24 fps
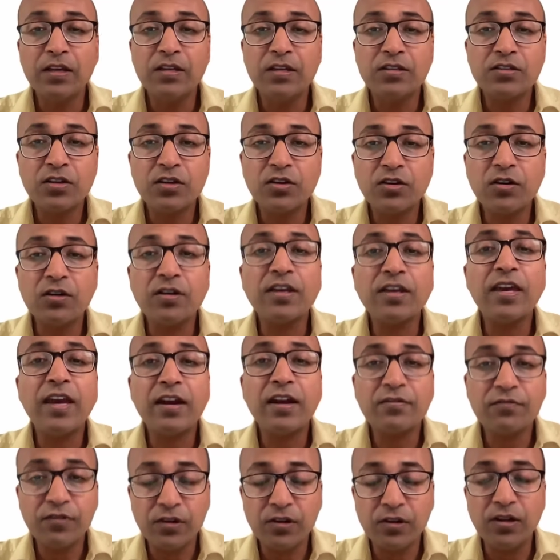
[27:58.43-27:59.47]
So
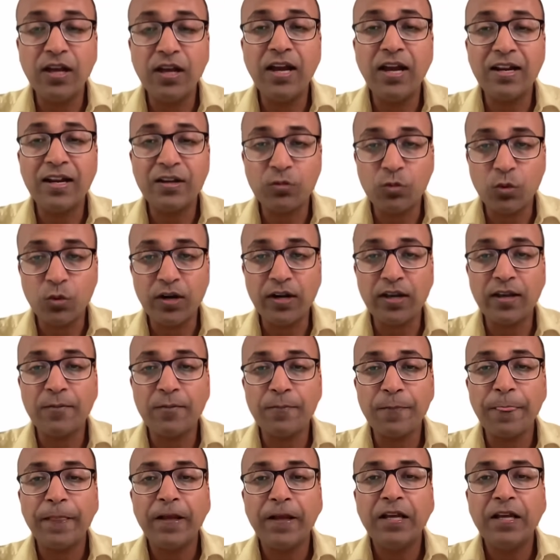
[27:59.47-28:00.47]
careful at work.